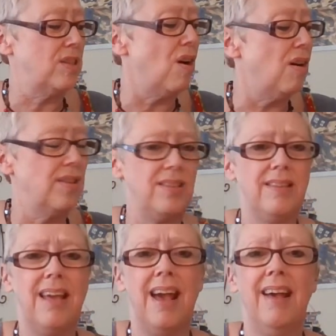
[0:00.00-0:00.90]
God,
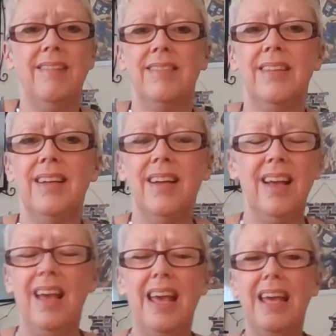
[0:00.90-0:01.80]
yeah?
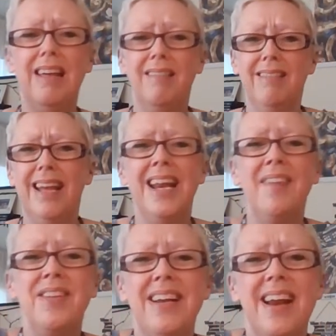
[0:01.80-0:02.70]
He
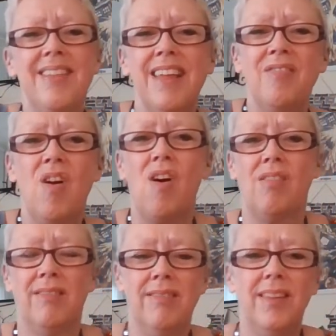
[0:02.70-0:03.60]
never did anything
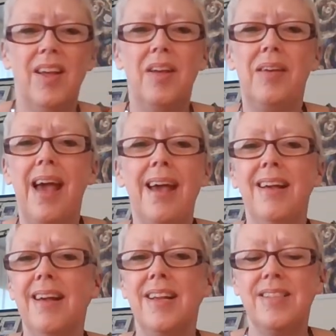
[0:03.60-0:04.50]
wrong. Okay?
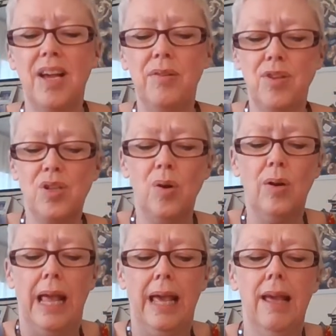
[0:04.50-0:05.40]
So
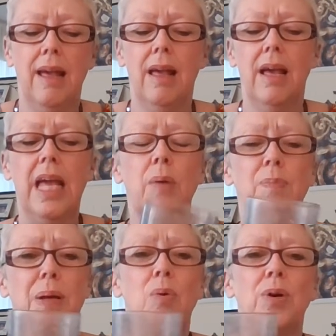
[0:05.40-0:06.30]
surely he would
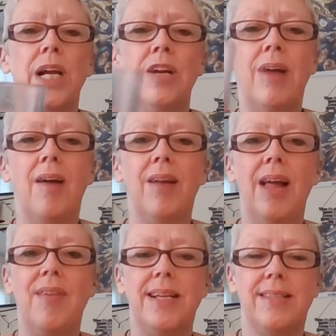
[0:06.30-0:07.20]
be walking around
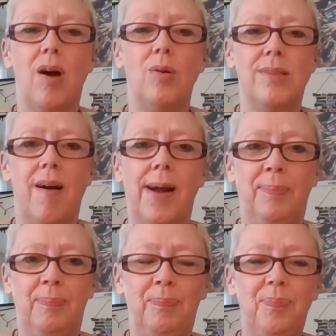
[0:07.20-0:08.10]
like this the whole time.